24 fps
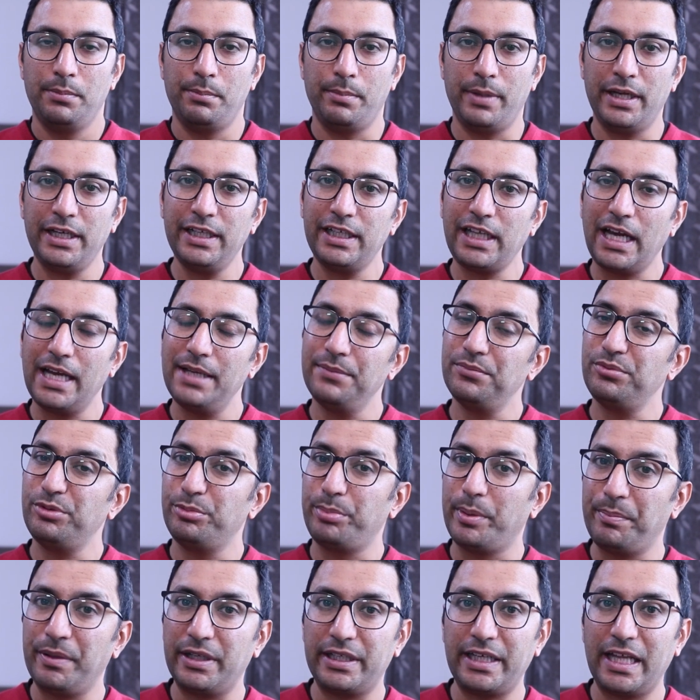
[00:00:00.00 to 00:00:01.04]
Many times
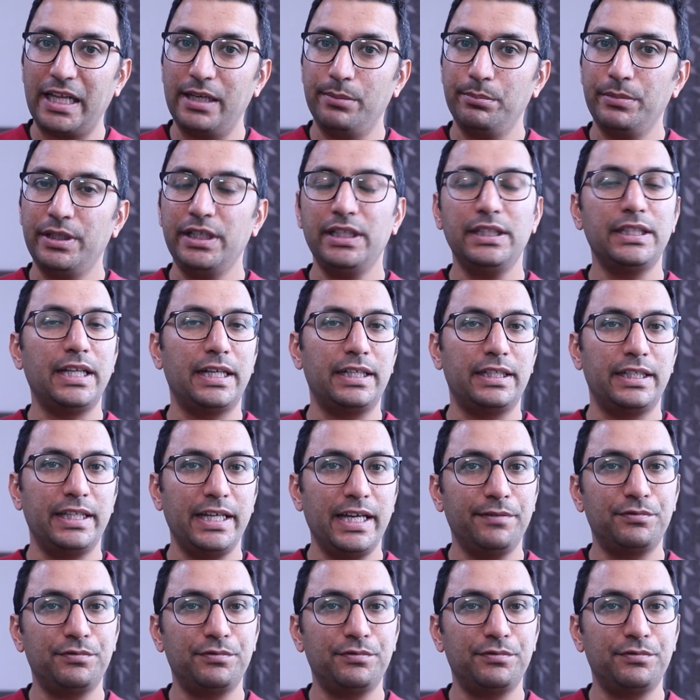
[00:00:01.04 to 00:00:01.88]
people tell me that they